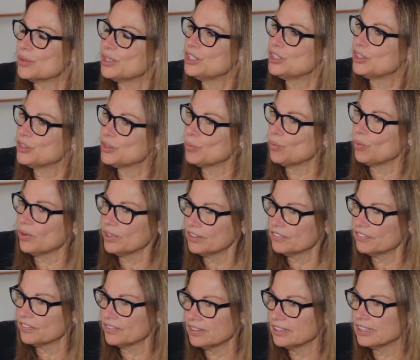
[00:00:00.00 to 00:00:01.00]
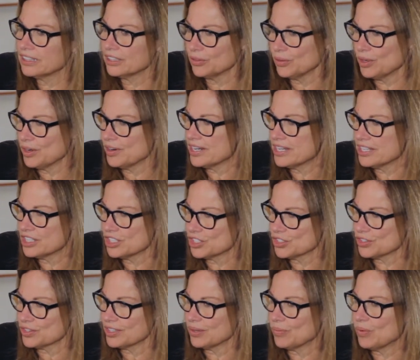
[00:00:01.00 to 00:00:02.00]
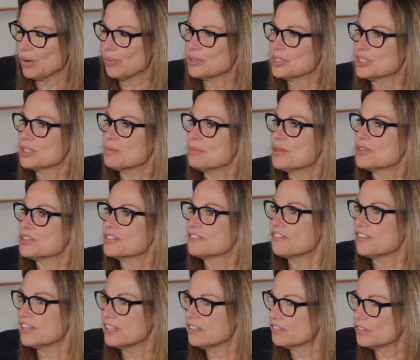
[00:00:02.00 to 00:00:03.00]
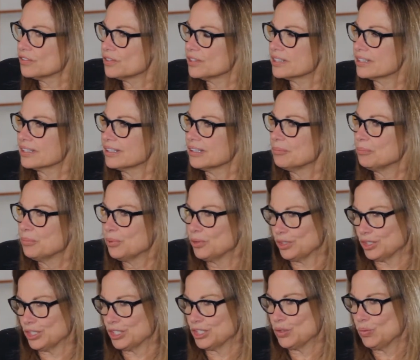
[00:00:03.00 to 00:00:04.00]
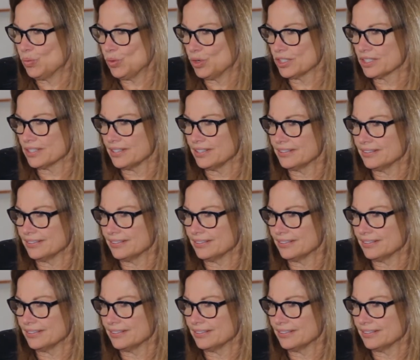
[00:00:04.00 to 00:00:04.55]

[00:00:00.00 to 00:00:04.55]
in your wonderful literary history, what was the most favorite book you worked on?